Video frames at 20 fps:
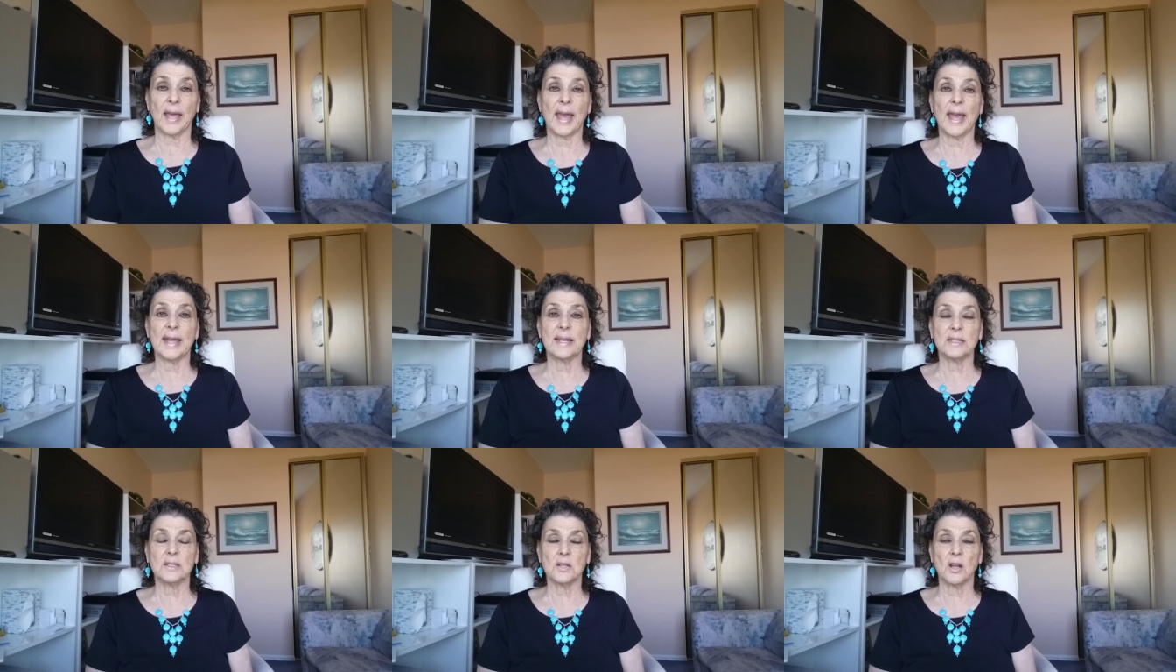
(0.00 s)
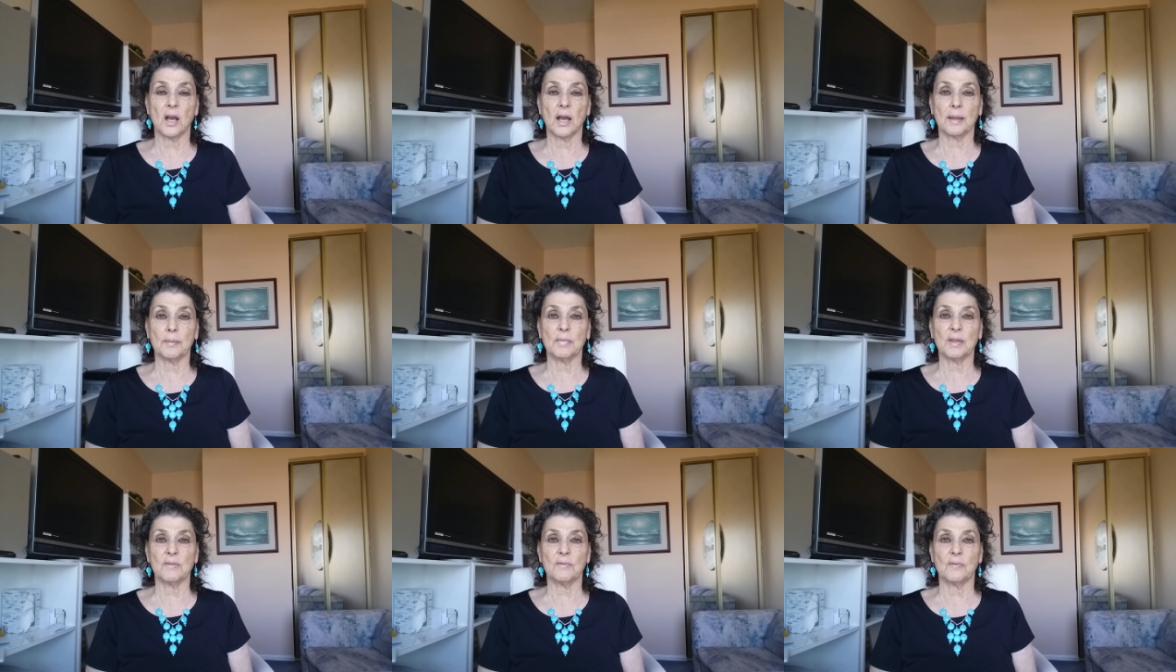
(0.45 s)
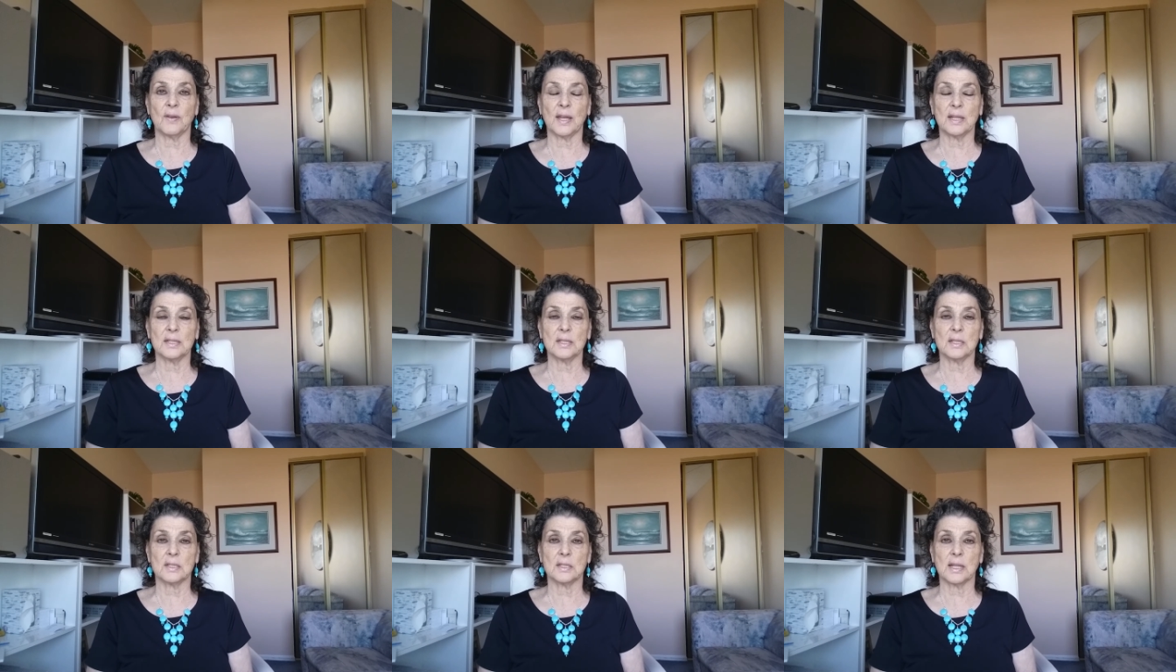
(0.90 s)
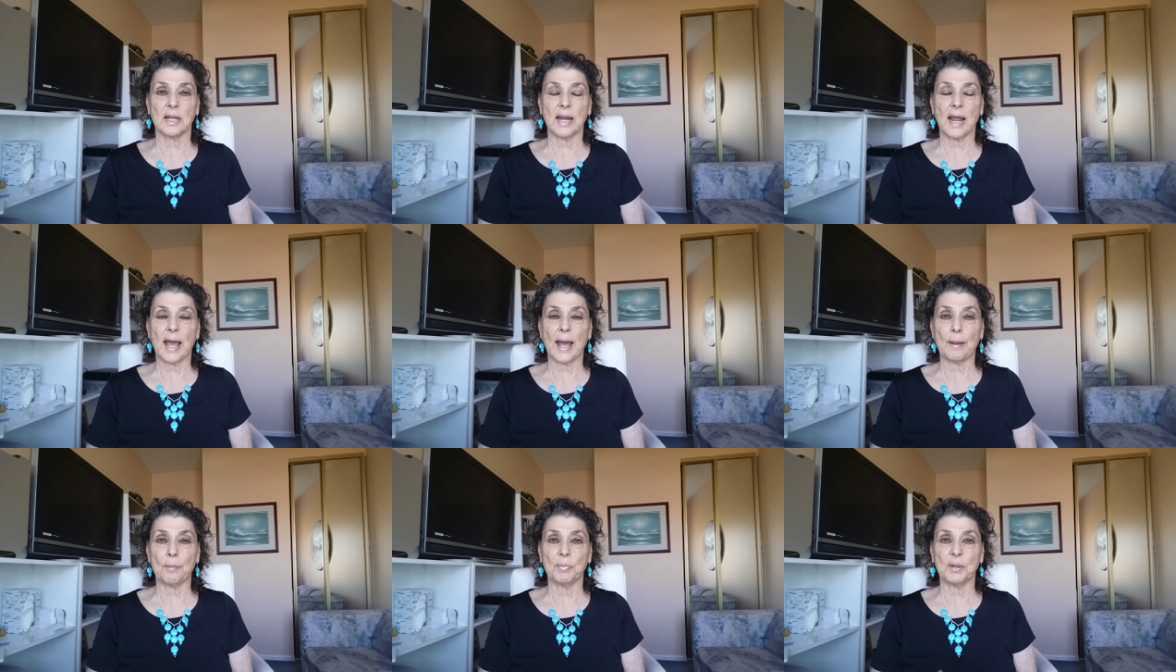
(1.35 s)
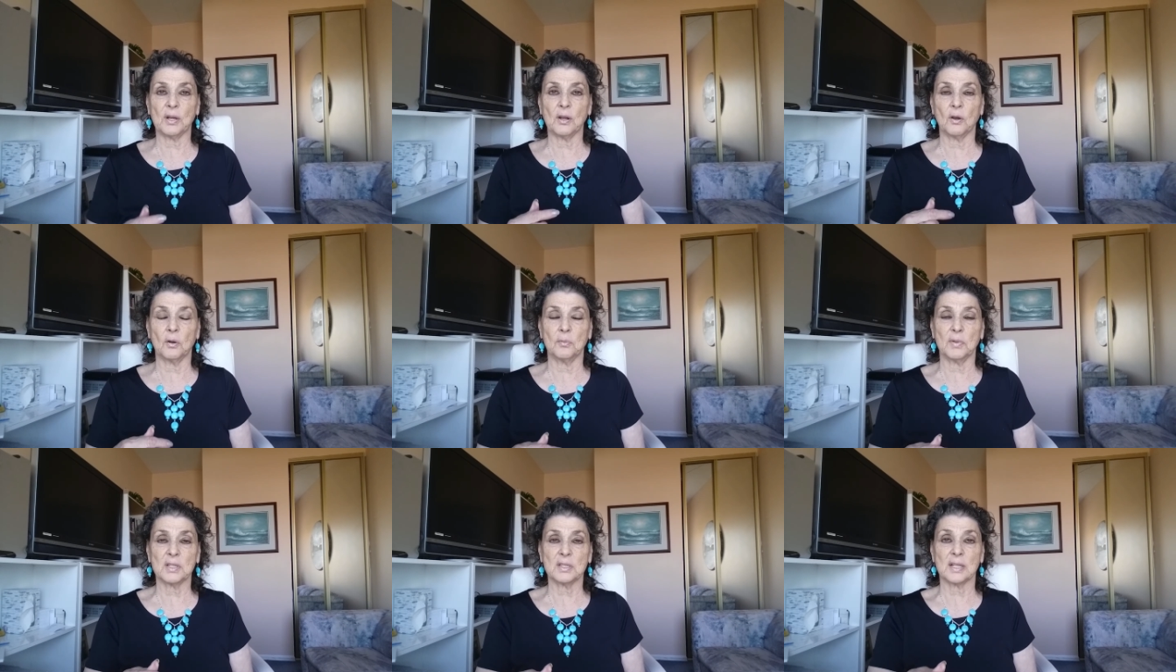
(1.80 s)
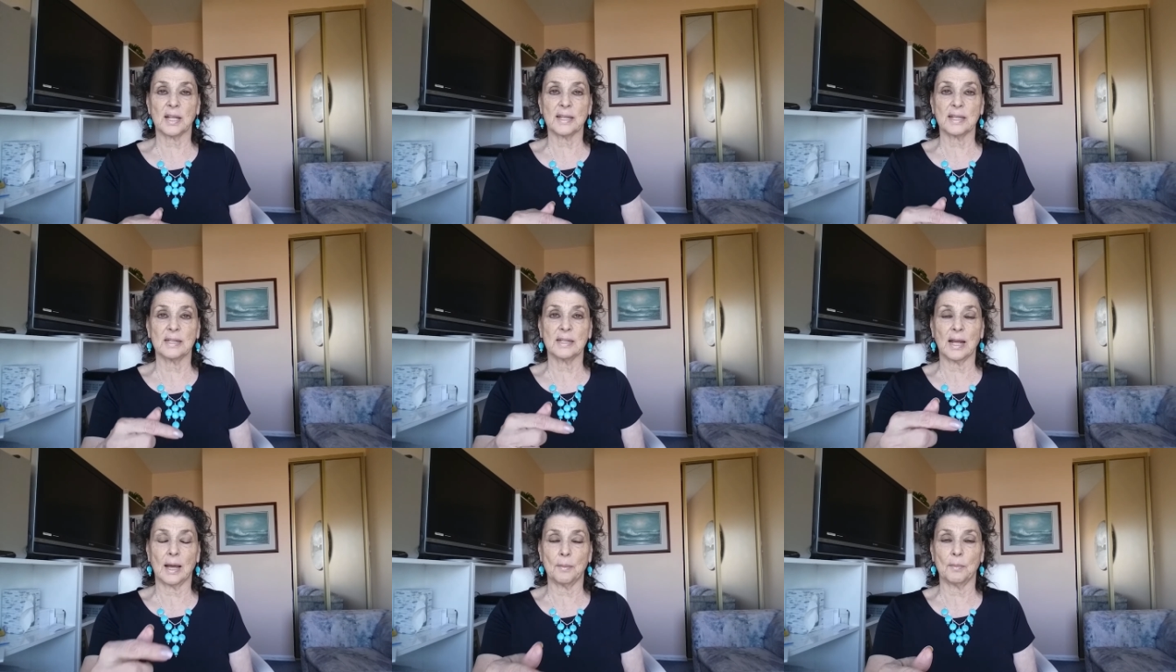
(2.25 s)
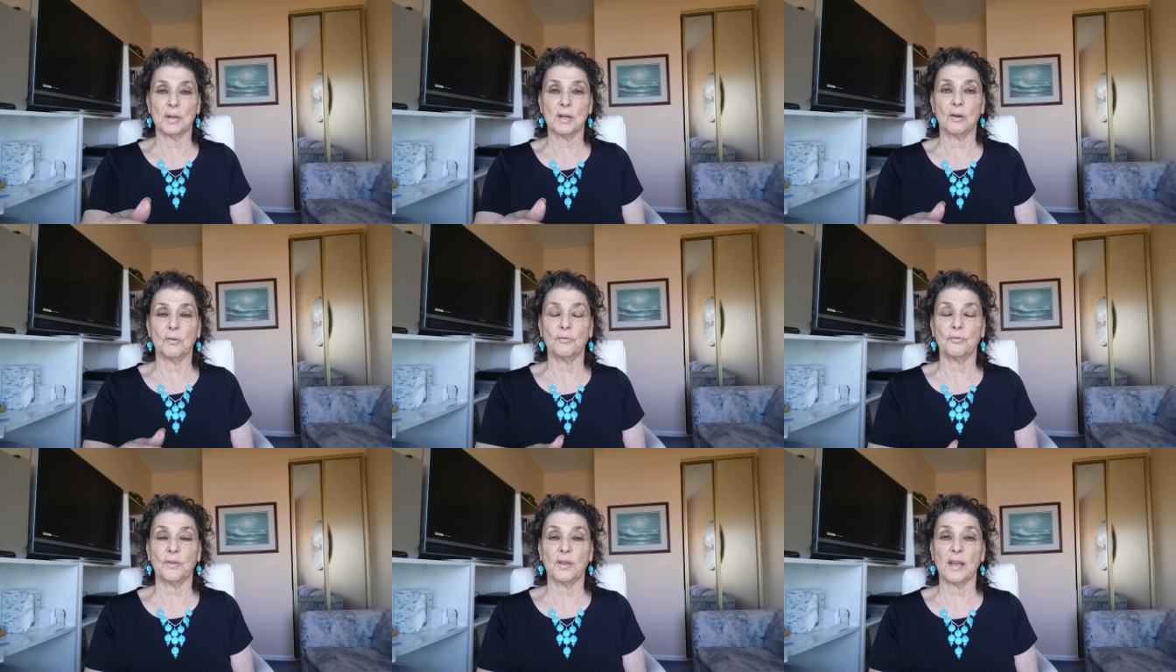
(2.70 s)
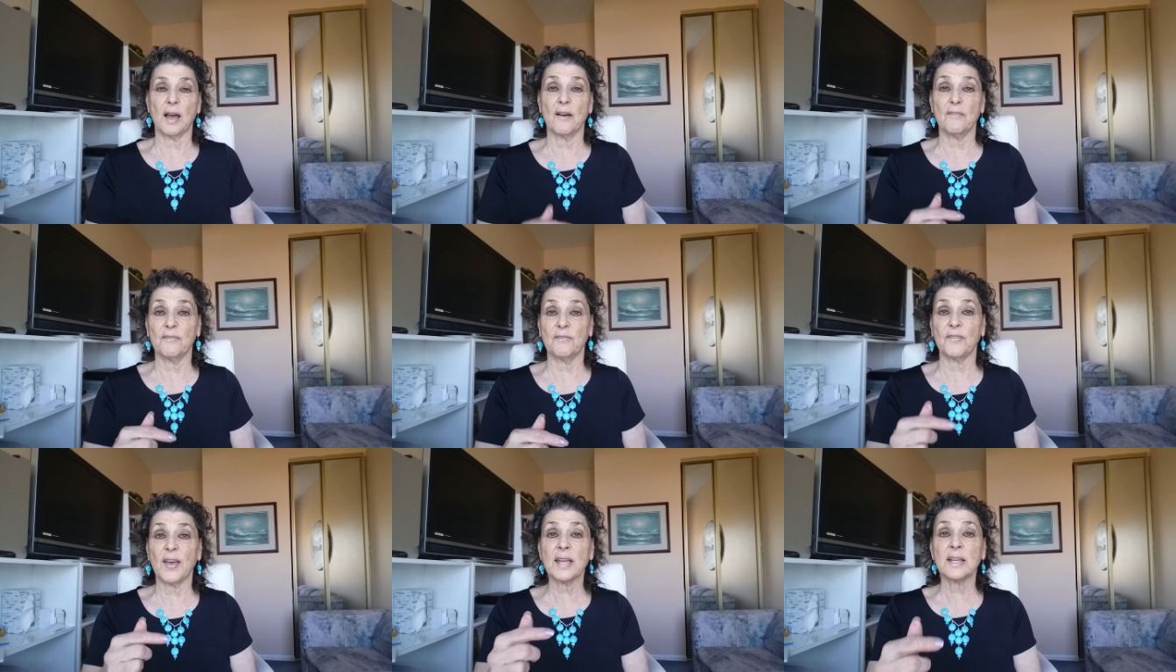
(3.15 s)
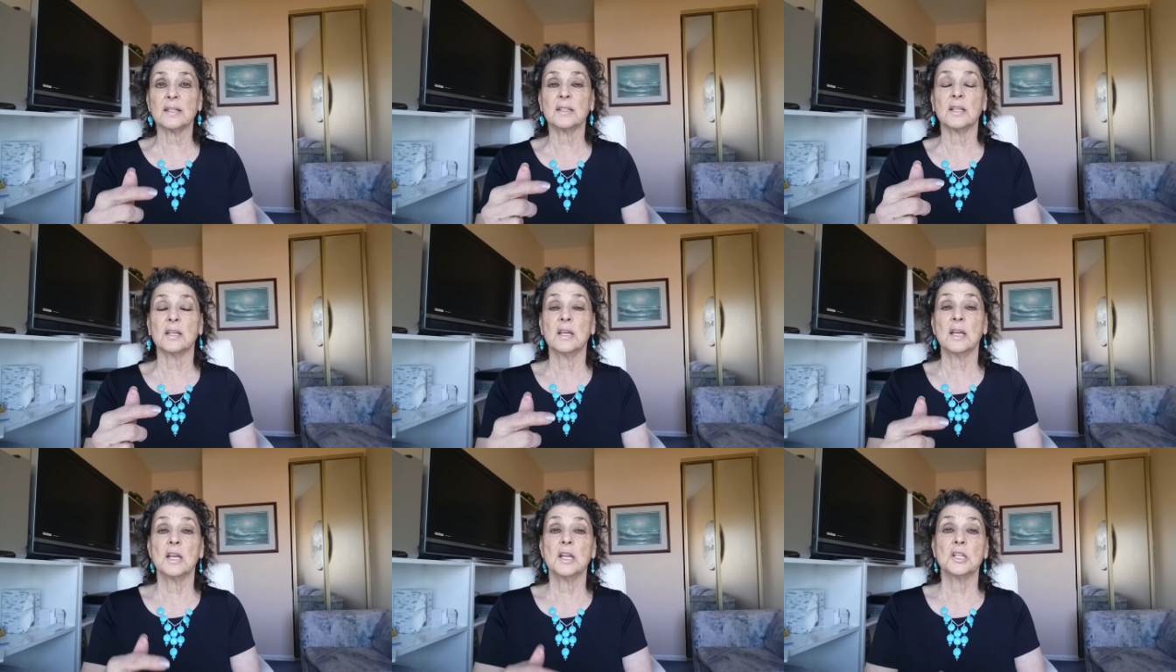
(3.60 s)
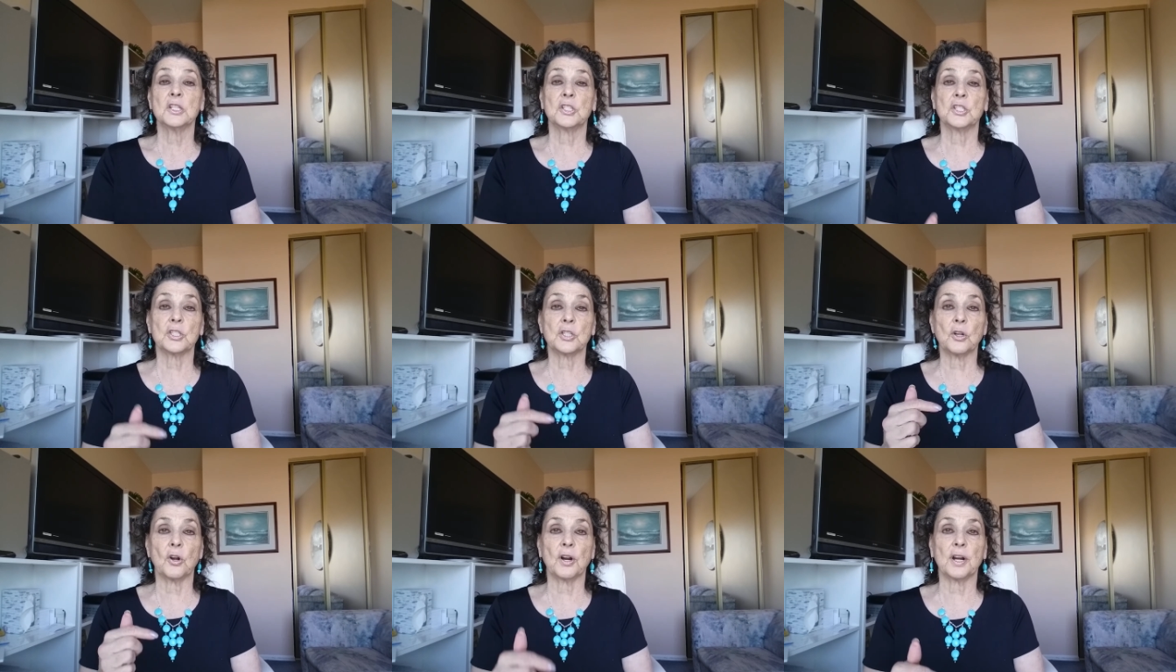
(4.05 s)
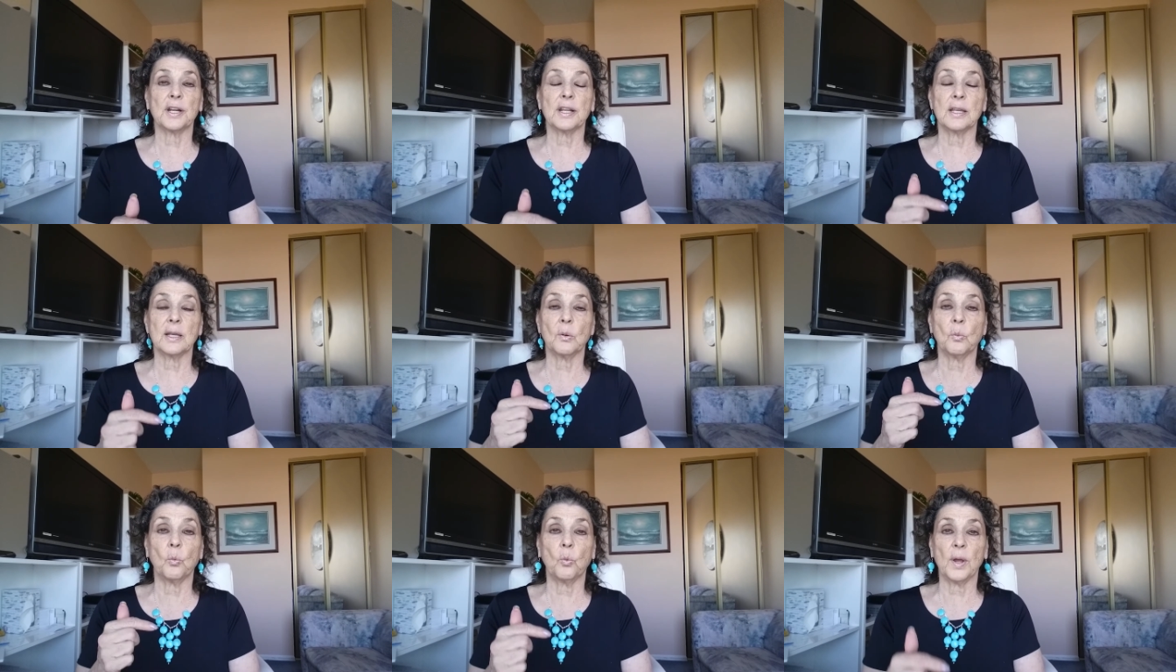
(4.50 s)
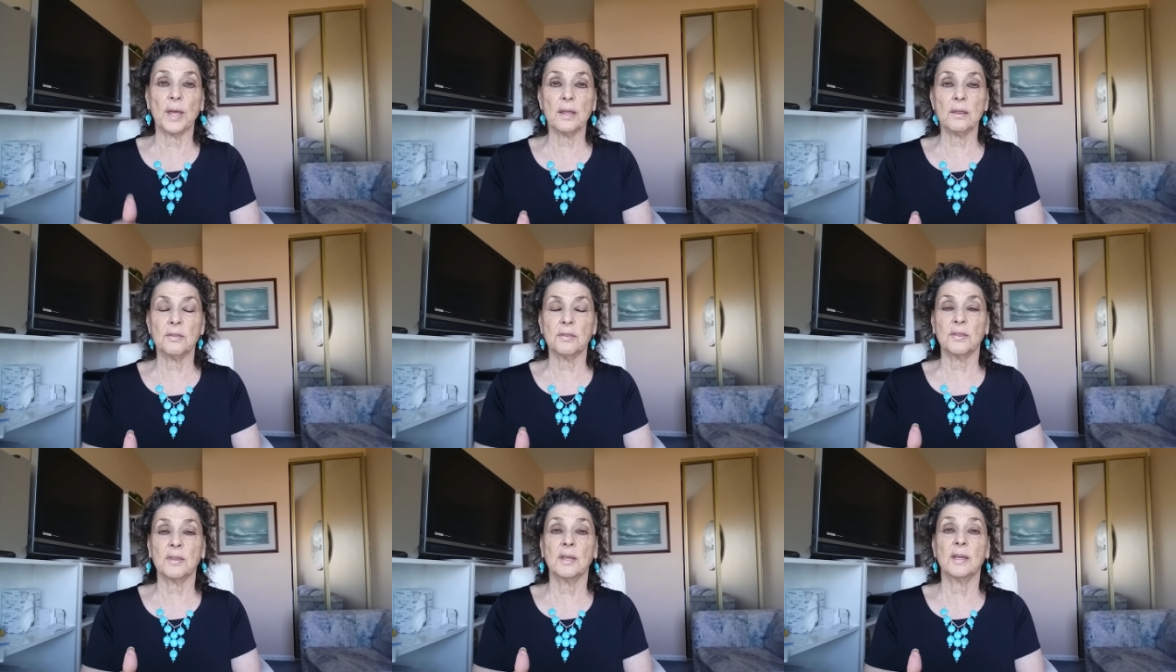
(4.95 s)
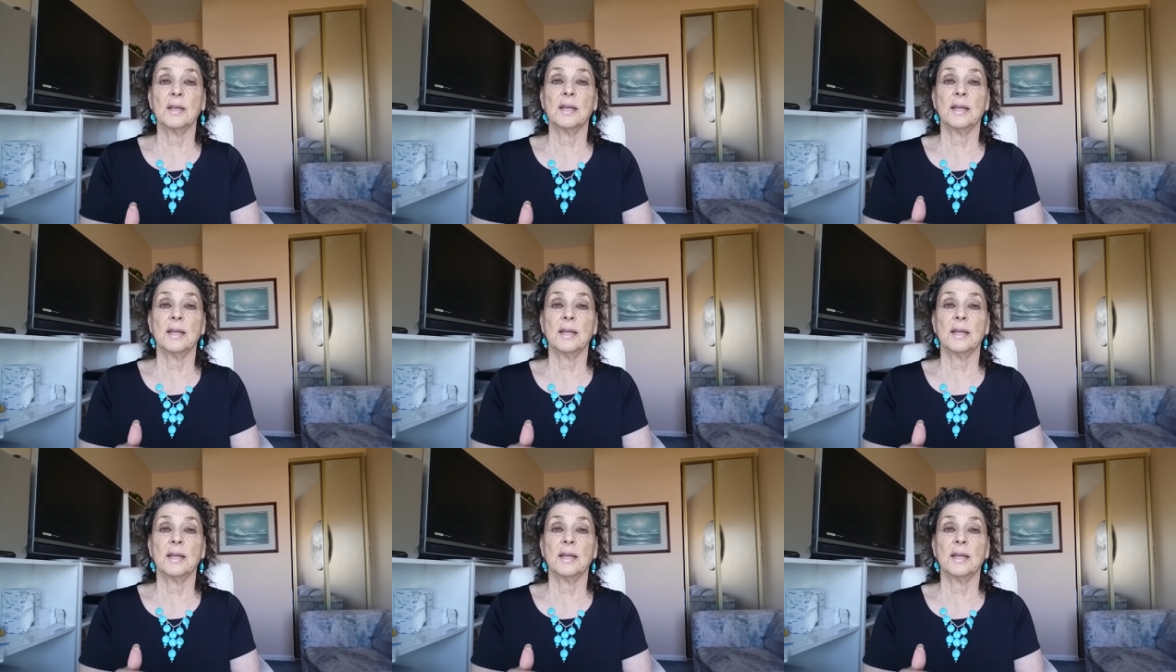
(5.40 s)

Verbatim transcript: end time events that happen almost like a domino effect, starting with